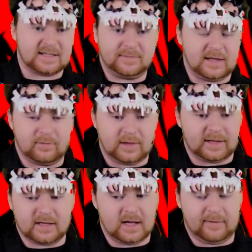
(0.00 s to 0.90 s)
same thing with
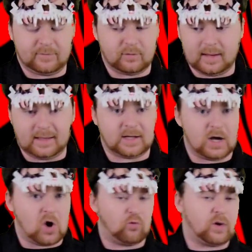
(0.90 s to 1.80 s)
like um, we made like
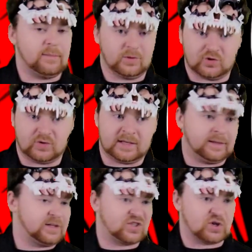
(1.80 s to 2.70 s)
a, a, rainbow drink in
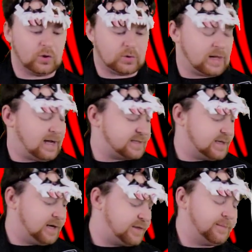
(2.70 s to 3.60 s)
like a skull glass
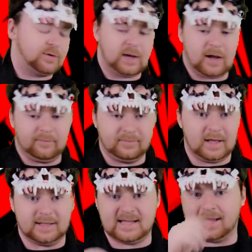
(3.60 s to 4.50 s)
uh, themed around
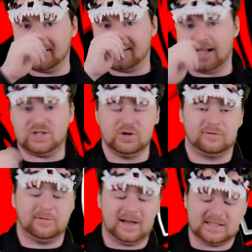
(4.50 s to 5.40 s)
uh, Tali's tattoo
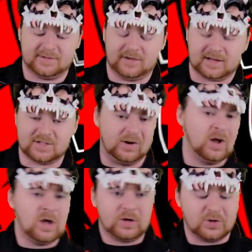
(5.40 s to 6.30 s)
from Mass Effect. So
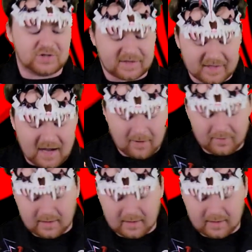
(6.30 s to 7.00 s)
go check that out.